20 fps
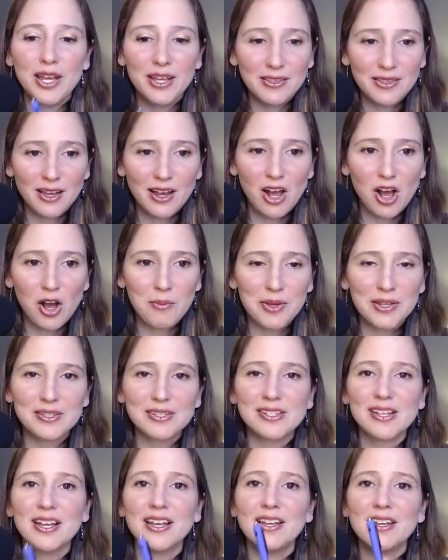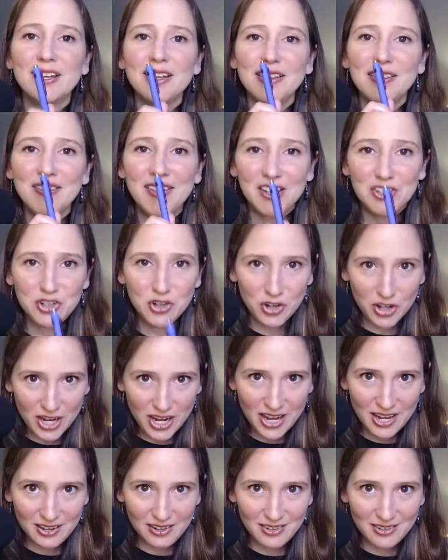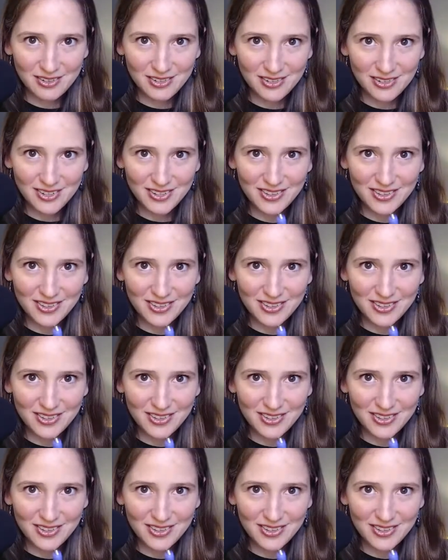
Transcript: in the comments that you're in,